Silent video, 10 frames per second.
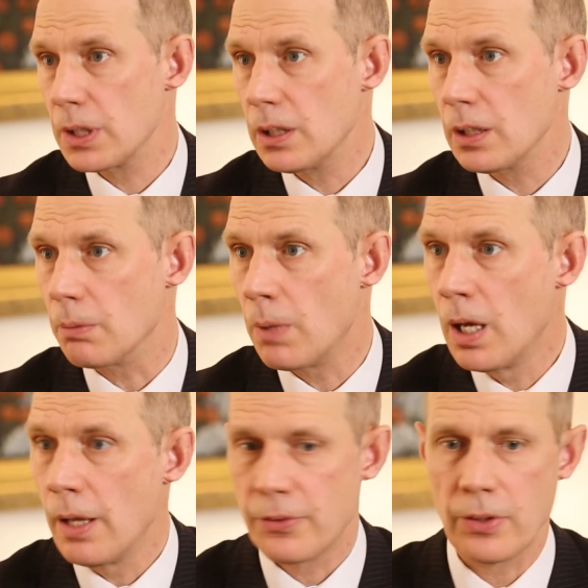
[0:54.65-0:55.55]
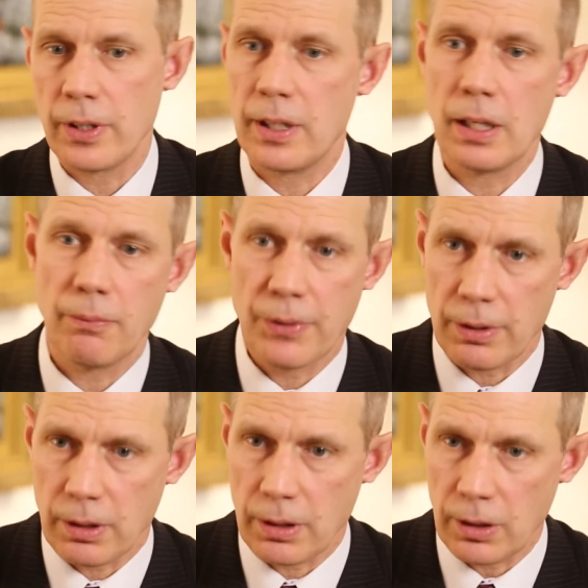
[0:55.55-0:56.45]
in them. So that
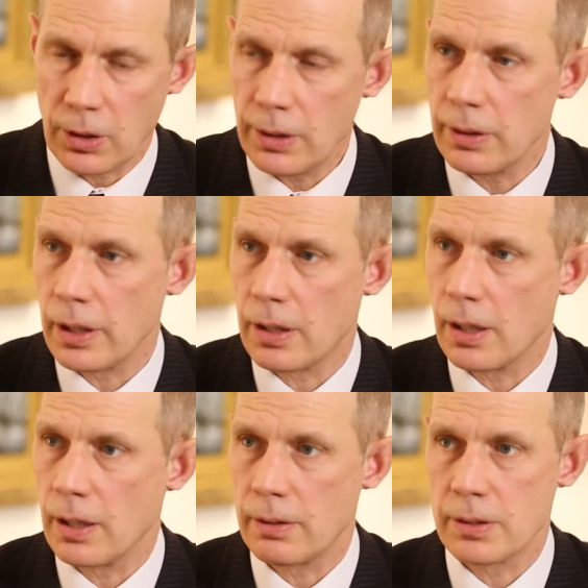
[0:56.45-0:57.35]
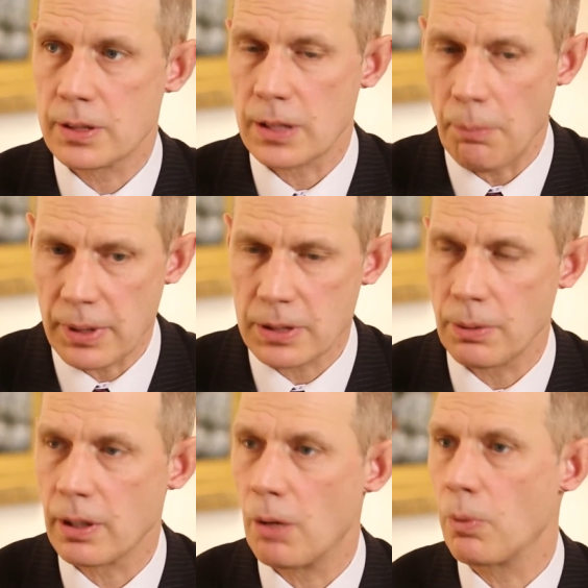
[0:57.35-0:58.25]
they're clearly that something's
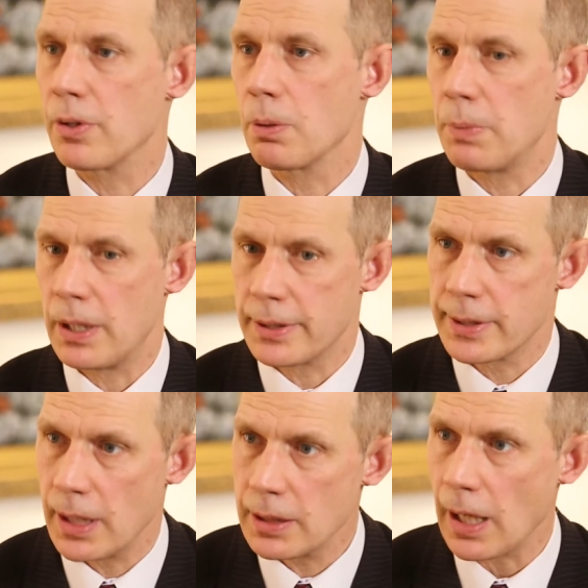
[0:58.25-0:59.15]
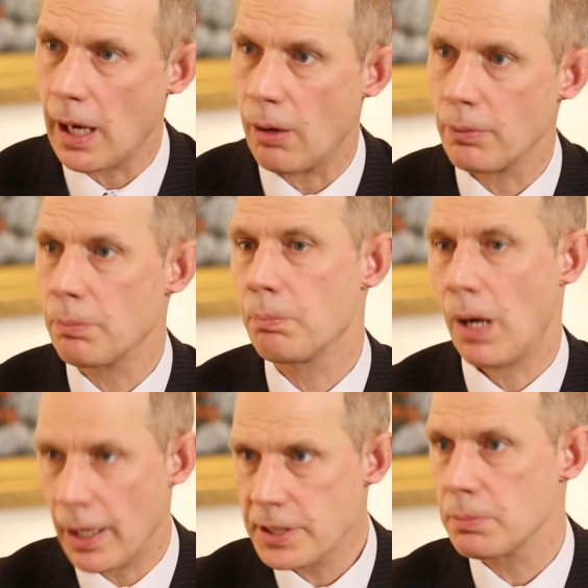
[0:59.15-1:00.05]
going on where they're being sent out,
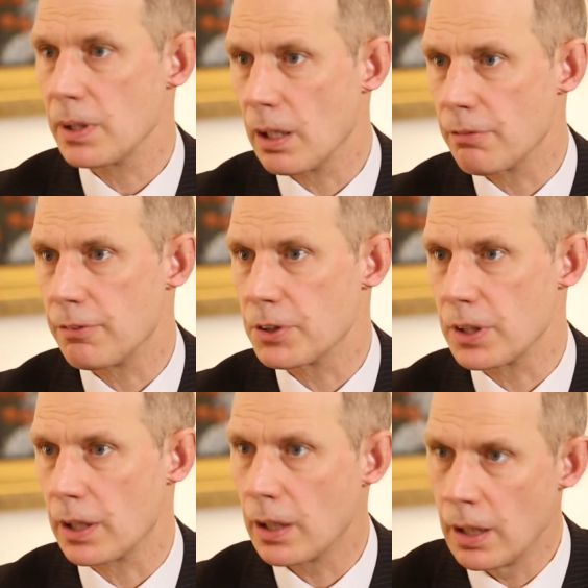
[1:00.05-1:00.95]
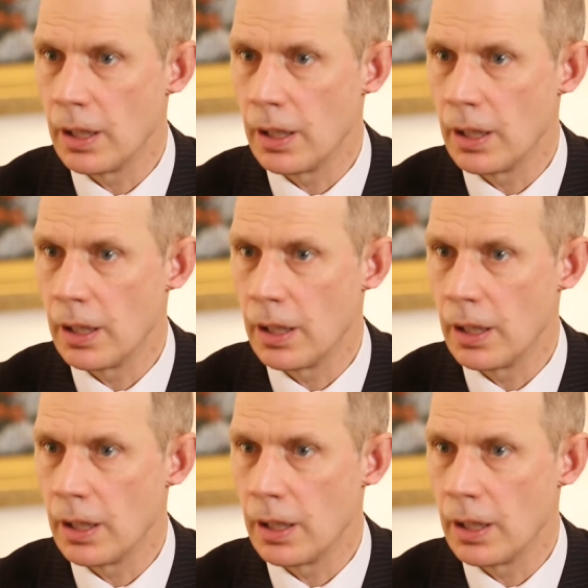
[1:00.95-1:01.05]
possibly on fishing